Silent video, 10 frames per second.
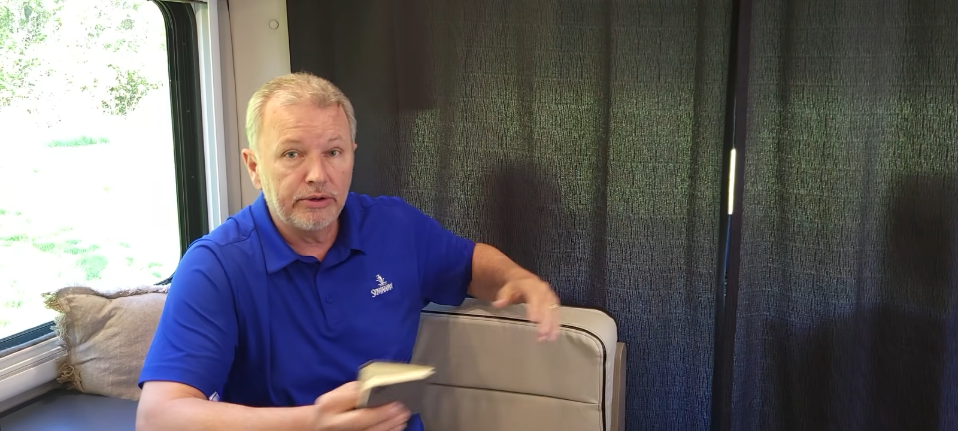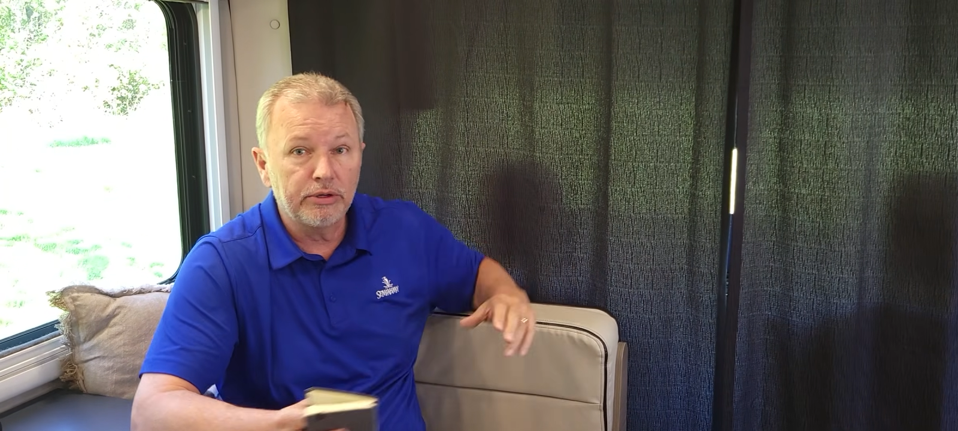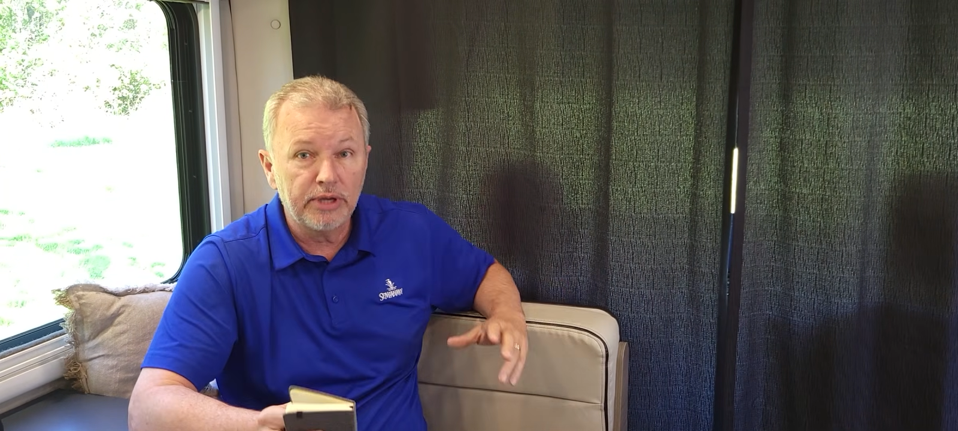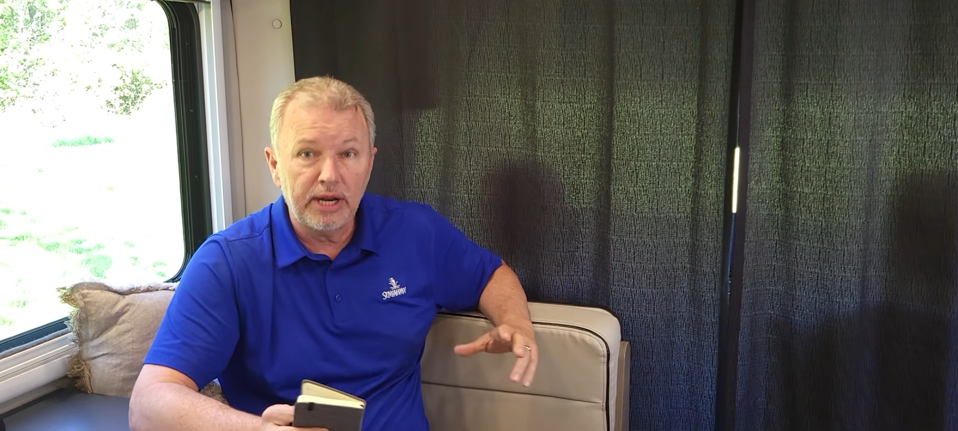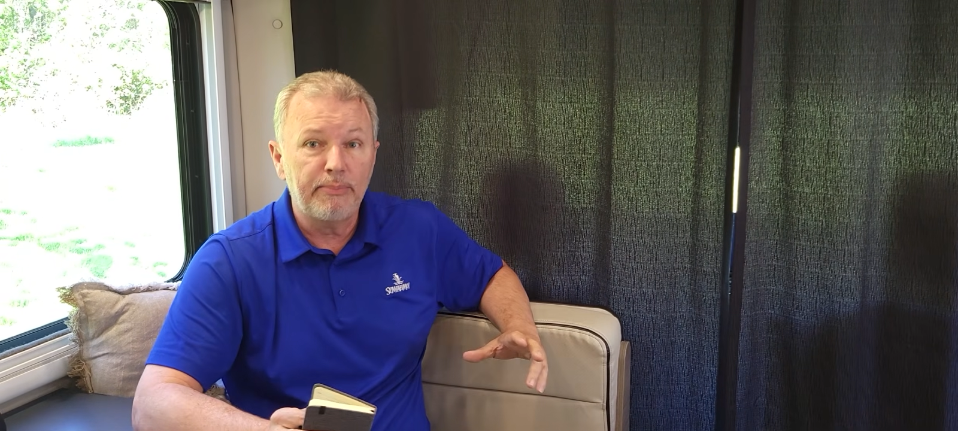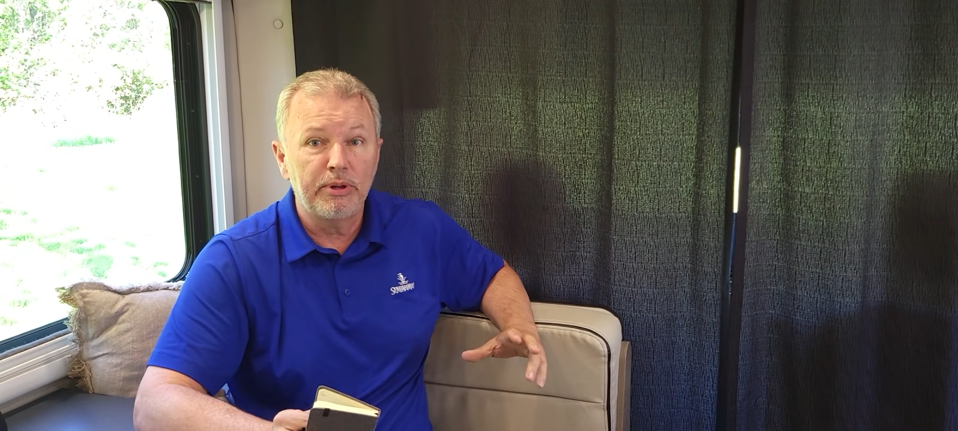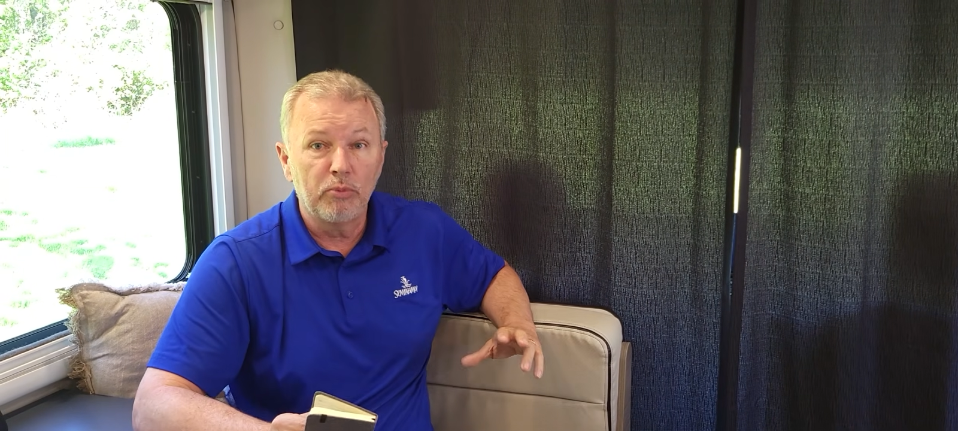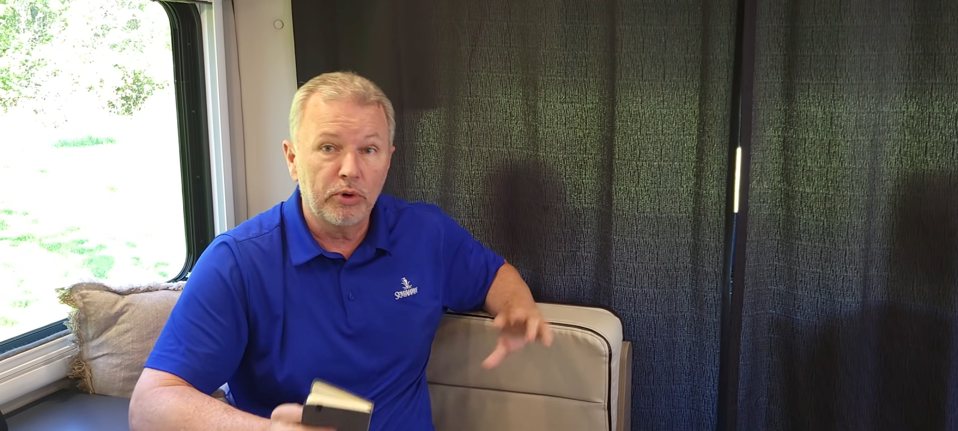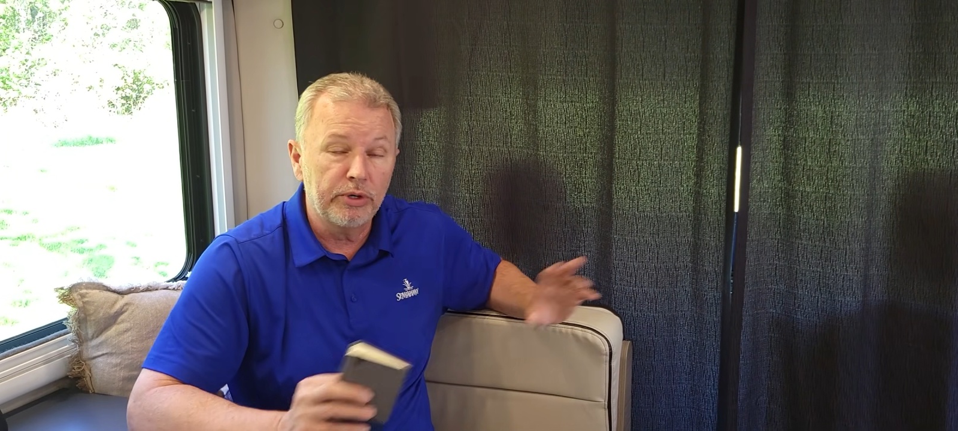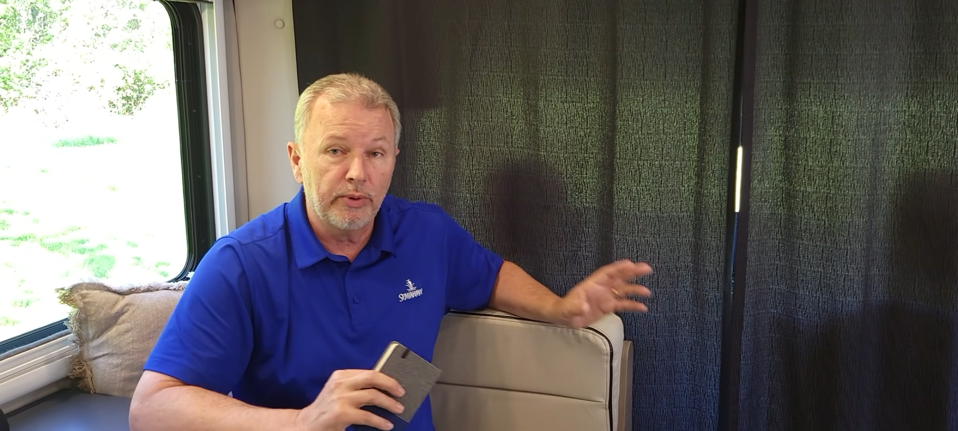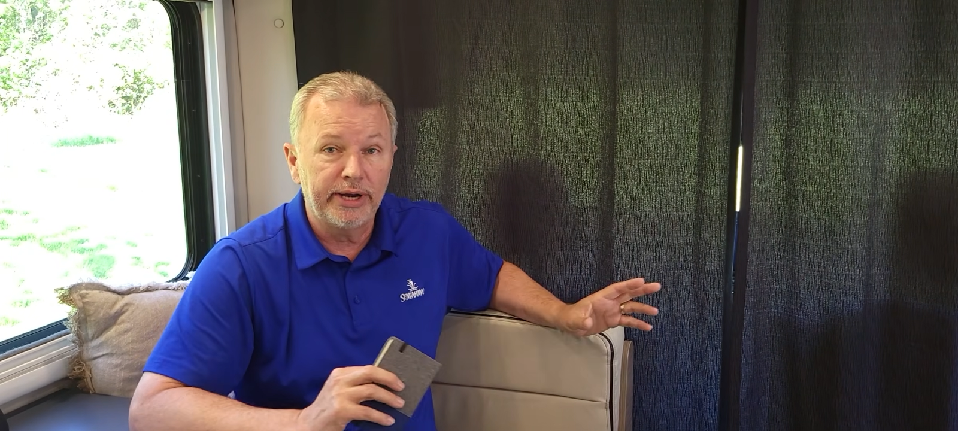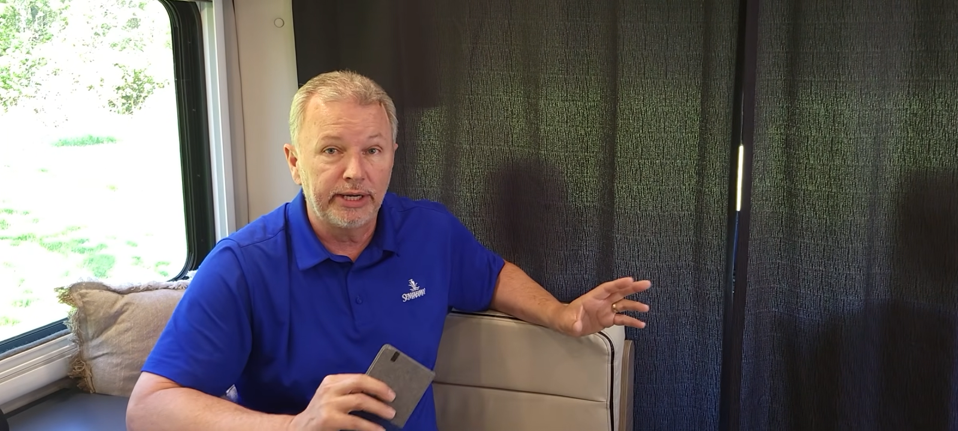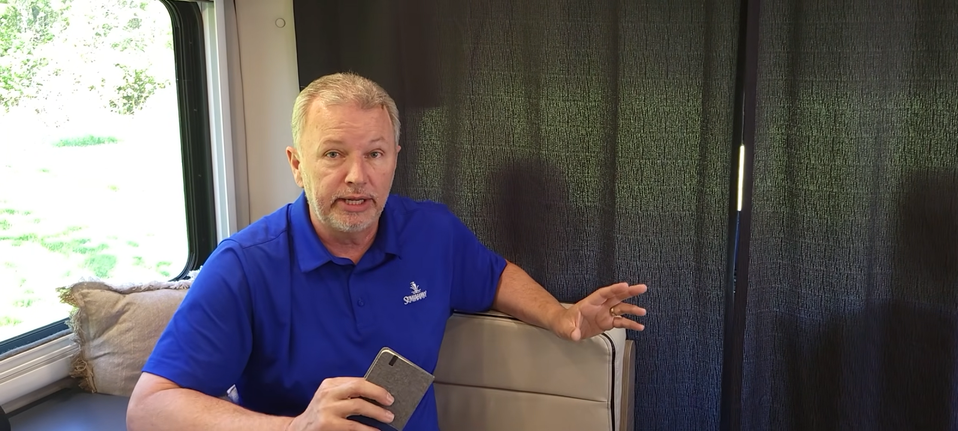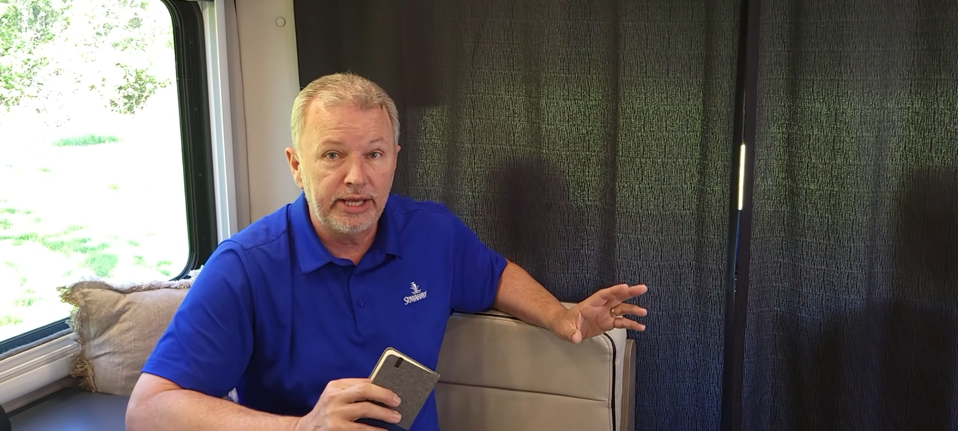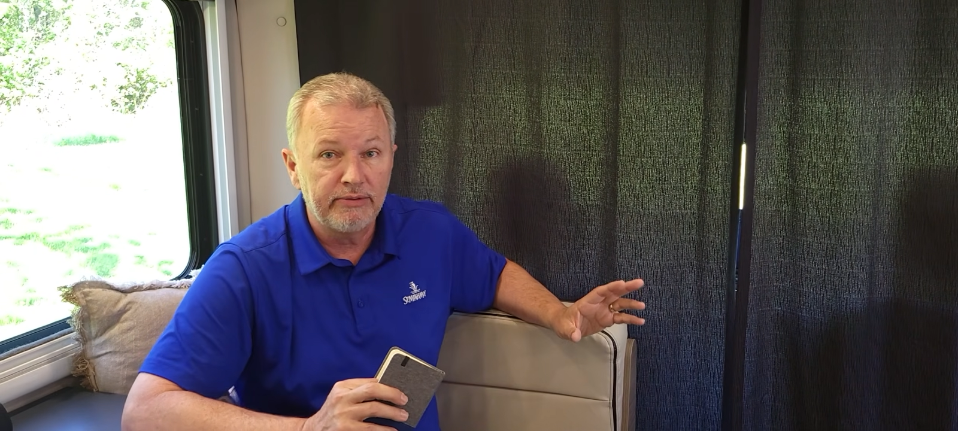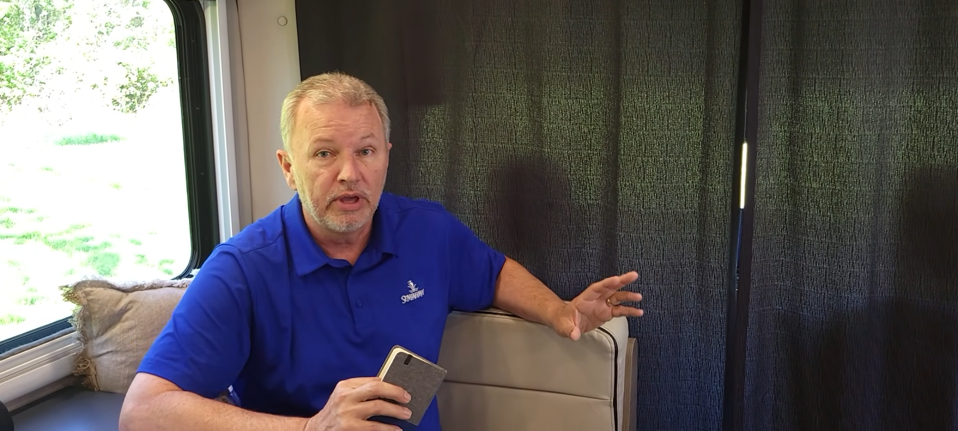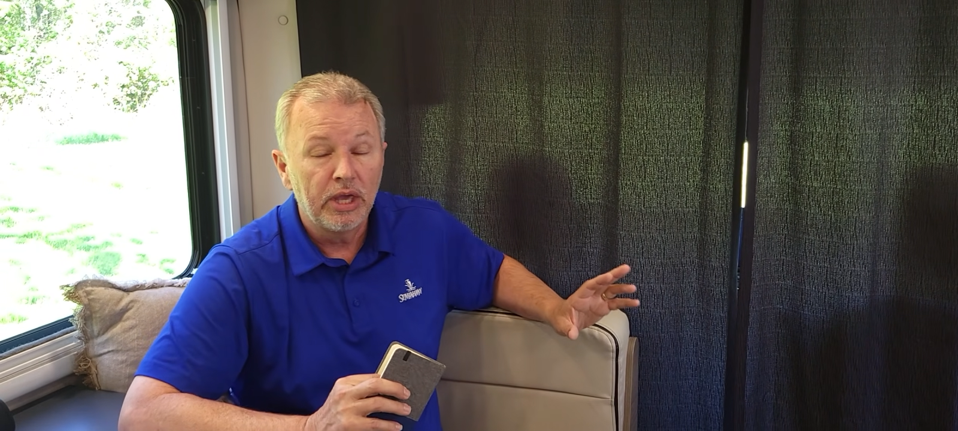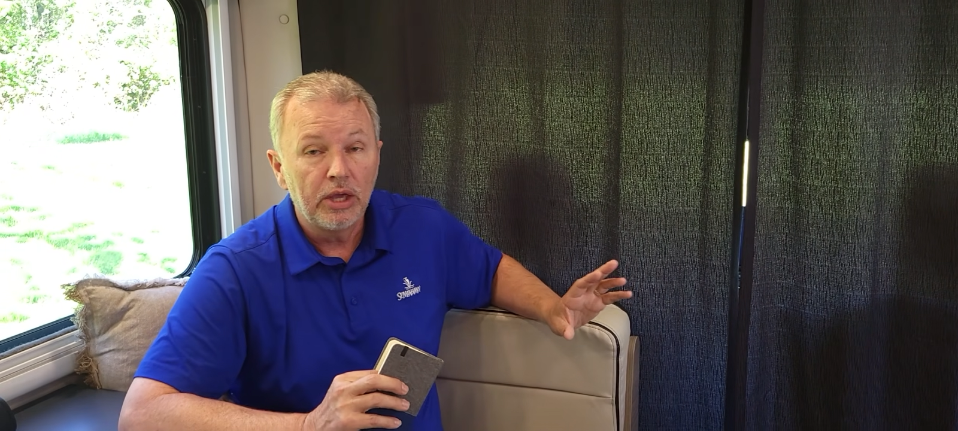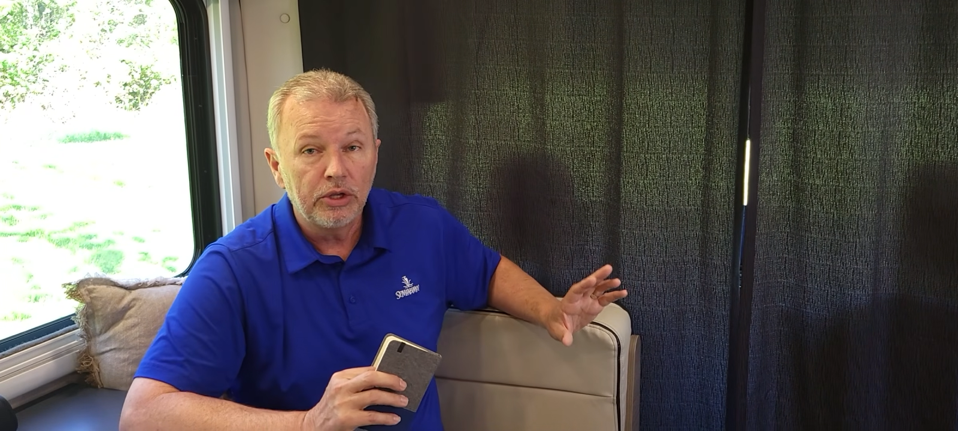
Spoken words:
or you get up in the morning, you're ready to leave,